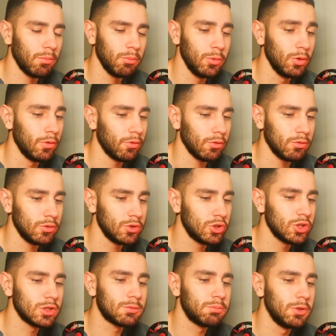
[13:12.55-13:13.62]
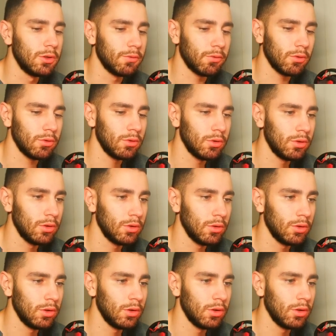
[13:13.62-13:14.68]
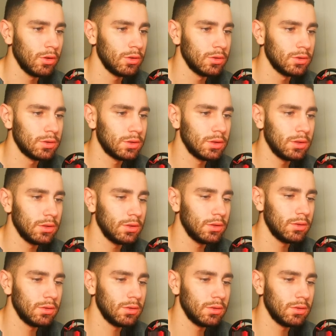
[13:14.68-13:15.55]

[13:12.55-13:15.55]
beautiful, just beautiful. See,